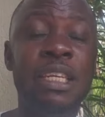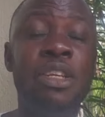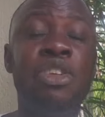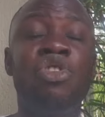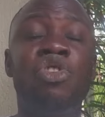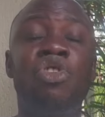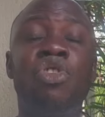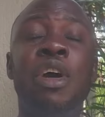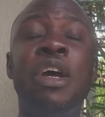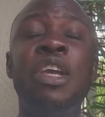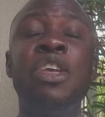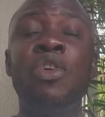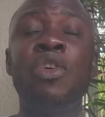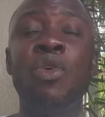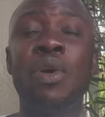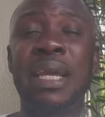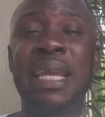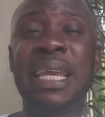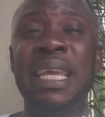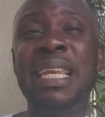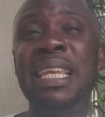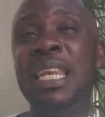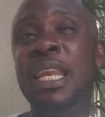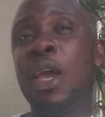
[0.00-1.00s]
destroy your
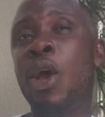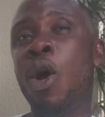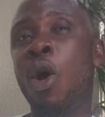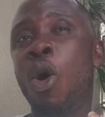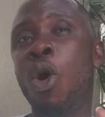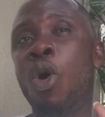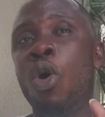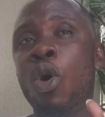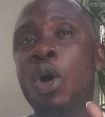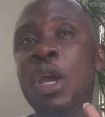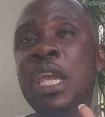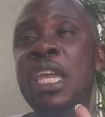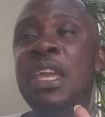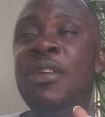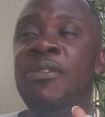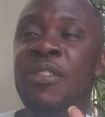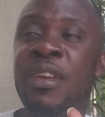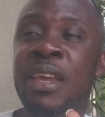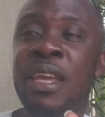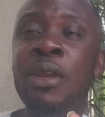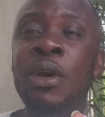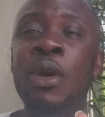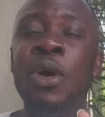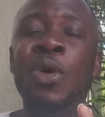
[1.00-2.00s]
kidney or
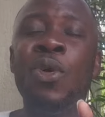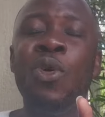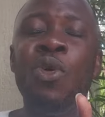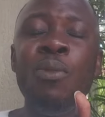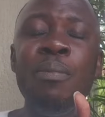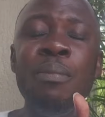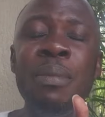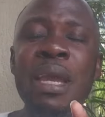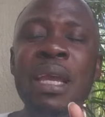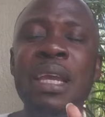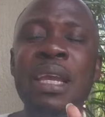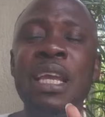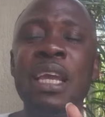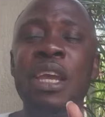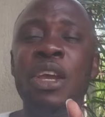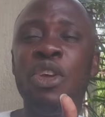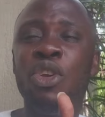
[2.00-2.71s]
even will make